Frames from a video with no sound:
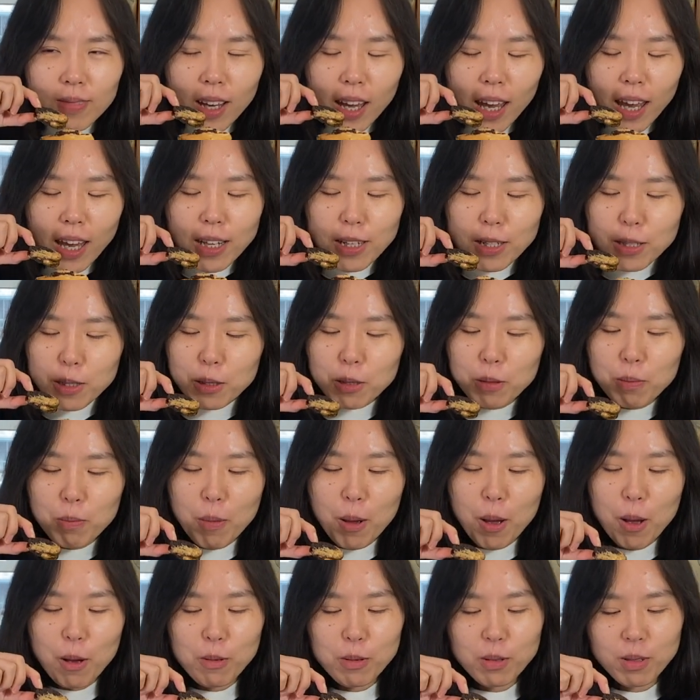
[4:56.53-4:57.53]
It
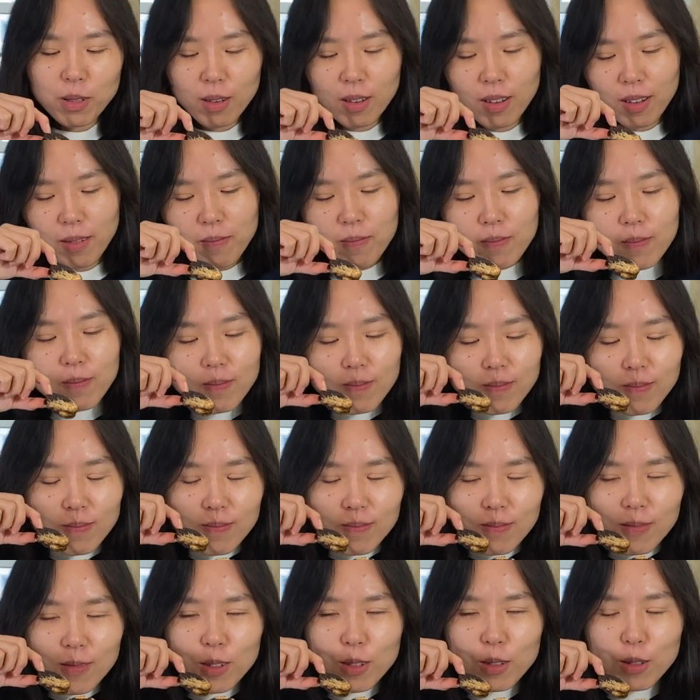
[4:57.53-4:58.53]
smells
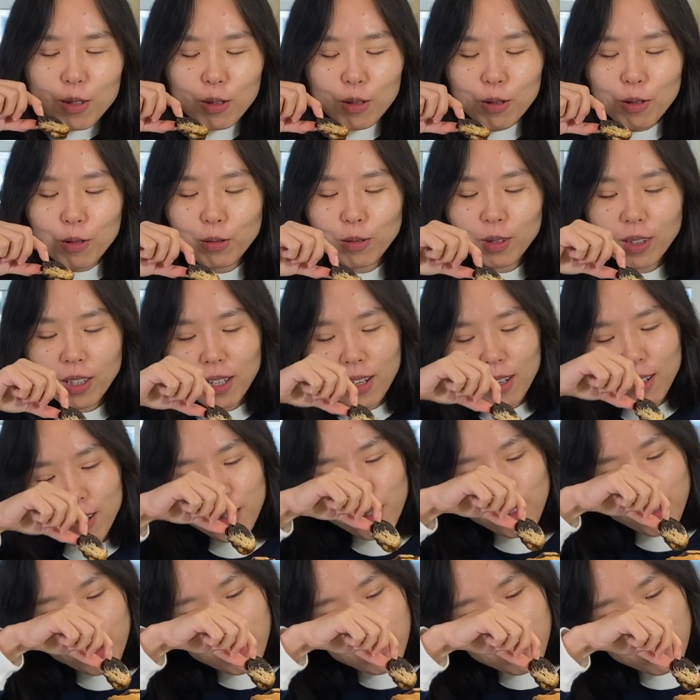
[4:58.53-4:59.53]
so
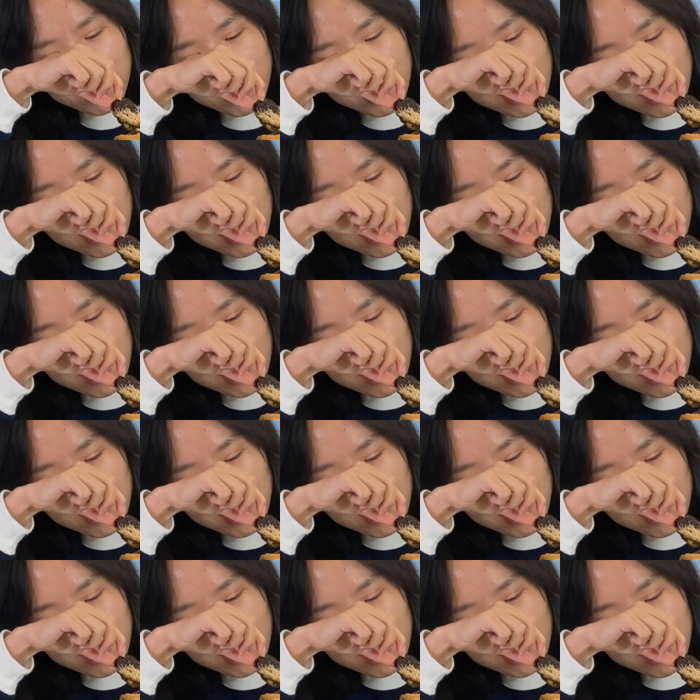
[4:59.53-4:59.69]
delicious.